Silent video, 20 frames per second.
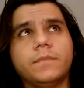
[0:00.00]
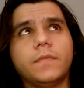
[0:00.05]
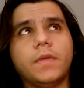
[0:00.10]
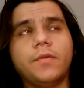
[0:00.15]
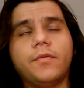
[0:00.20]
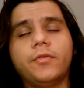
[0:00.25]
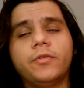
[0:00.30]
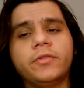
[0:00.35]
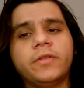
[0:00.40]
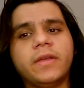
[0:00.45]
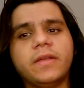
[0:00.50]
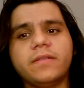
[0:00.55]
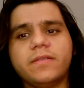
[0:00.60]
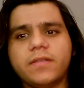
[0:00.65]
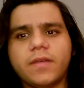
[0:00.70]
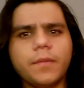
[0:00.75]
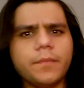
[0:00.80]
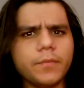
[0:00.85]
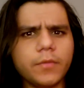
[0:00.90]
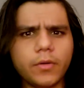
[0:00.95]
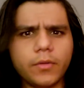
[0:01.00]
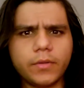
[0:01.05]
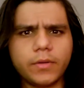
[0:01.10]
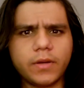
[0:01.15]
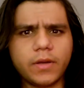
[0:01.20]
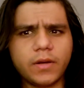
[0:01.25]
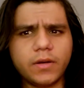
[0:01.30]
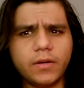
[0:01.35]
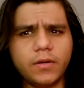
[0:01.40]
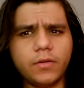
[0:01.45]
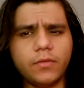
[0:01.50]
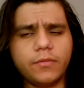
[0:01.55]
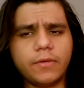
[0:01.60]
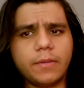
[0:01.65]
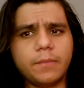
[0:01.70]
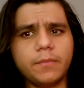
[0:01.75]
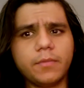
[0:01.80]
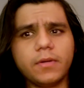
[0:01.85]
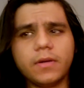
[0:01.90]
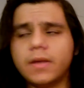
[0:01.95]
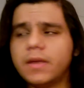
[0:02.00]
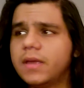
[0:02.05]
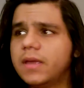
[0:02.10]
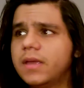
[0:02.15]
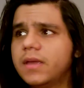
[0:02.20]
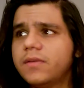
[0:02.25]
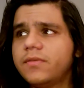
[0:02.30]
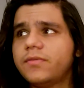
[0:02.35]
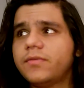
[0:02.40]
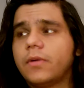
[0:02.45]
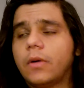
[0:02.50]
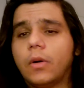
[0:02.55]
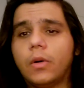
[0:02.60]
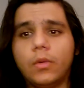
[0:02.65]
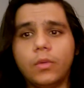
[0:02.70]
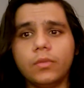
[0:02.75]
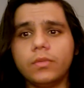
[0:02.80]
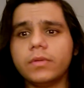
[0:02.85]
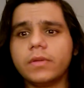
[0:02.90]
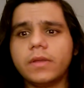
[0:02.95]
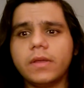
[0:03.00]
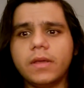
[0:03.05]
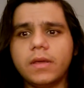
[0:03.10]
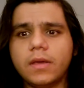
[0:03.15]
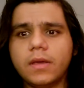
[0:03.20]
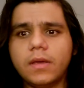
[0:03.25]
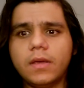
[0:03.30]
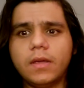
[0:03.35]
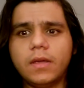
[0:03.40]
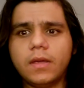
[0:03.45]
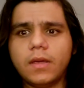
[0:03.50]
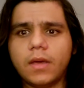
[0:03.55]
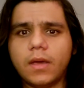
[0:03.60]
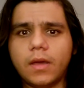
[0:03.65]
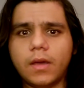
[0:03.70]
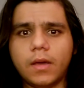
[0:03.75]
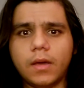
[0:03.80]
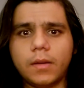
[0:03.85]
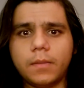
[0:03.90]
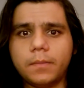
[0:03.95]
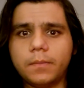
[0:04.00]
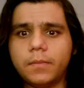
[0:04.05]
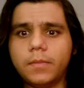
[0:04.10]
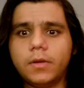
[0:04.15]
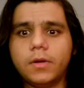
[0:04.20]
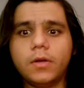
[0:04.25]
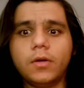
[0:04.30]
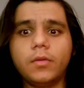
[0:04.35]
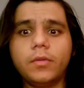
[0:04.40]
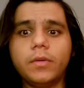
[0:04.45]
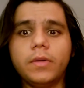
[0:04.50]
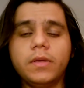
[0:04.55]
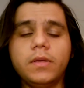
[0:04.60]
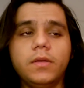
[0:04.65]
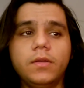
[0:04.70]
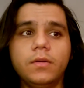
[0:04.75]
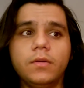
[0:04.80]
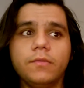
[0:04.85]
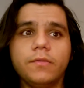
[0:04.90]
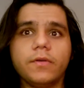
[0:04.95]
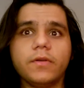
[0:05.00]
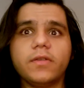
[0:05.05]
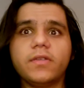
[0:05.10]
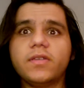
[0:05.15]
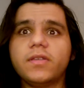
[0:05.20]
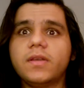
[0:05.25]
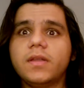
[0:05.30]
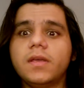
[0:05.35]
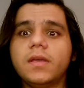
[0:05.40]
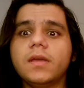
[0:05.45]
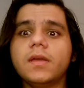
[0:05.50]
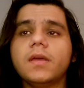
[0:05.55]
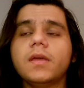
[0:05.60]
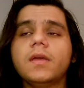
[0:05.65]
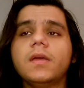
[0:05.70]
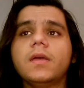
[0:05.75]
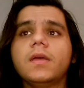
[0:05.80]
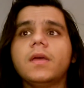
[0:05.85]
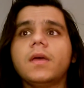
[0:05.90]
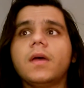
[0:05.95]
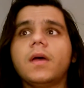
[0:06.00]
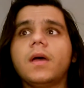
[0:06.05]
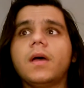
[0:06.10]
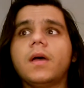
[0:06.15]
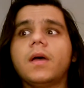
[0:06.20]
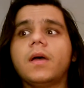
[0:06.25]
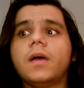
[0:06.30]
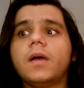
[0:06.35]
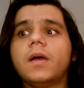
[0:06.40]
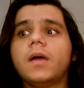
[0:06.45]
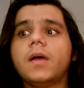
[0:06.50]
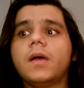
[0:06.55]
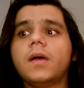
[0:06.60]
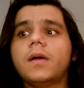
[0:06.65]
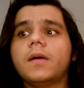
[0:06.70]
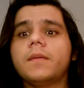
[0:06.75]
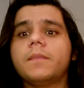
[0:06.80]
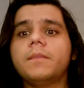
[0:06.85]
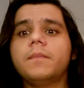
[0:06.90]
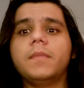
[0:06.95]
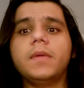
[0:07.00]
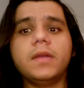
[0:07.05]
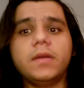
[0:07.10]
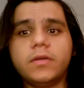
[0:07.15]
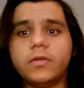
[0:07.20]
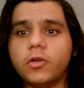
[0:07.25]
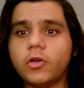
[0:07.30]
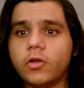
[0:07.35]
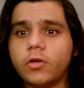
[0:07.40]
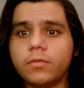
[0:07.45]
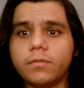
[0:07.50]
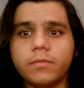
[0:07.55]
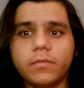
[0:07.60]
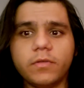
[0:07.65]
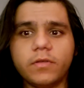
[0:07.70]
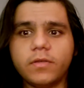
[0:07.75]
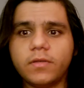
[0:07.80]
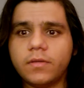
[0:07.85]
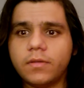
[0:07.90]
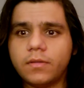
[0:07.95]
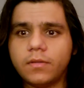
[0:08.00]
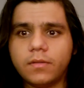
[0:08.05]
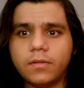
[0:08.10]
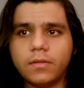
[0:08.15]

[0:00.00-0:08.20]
I've always had something going on in November, if only um, you know a university uh, midterms